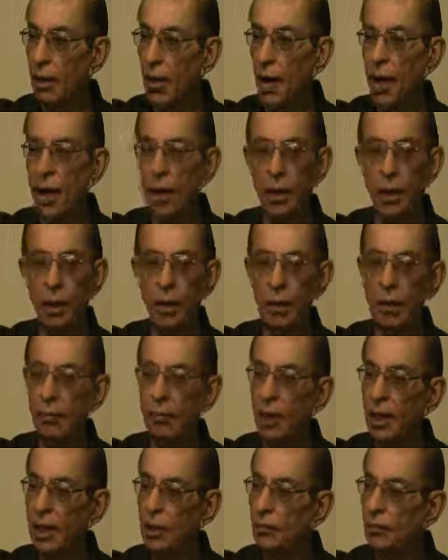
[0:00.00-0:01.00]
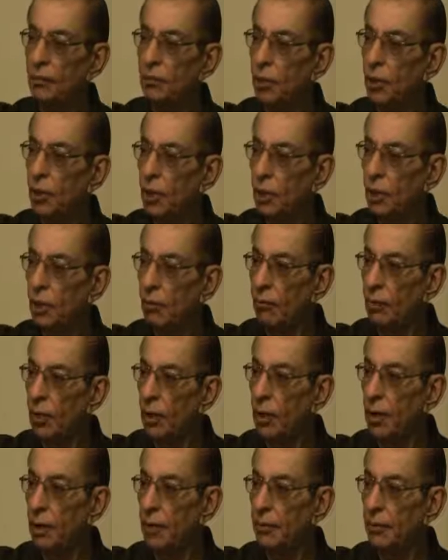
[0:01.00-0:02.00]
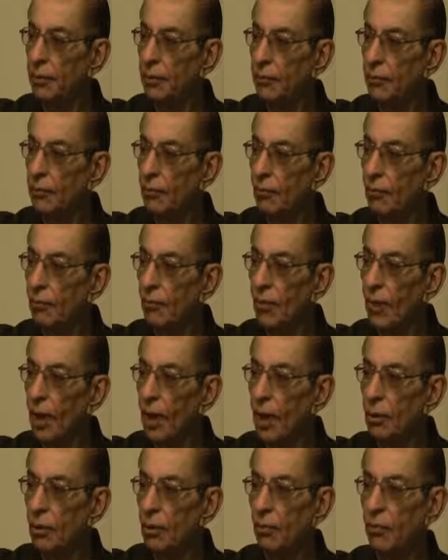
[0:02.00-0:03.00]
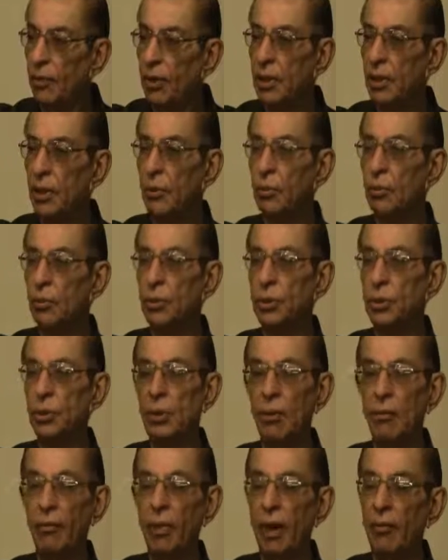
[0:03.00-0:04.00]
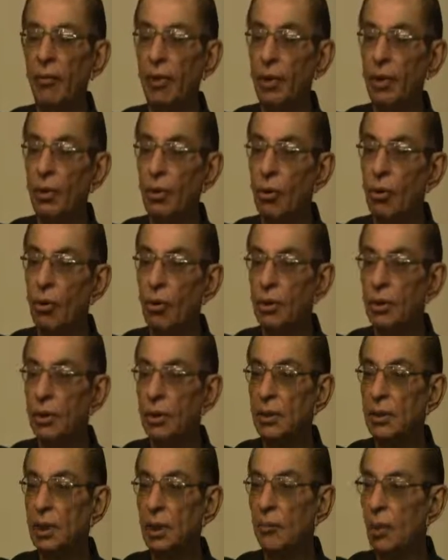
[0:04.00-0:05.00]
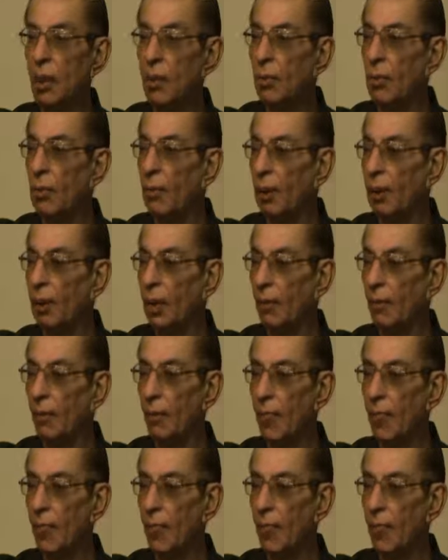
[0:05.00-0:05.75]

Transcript: I eat the best food in the world. So where's the question of having toxins in my body?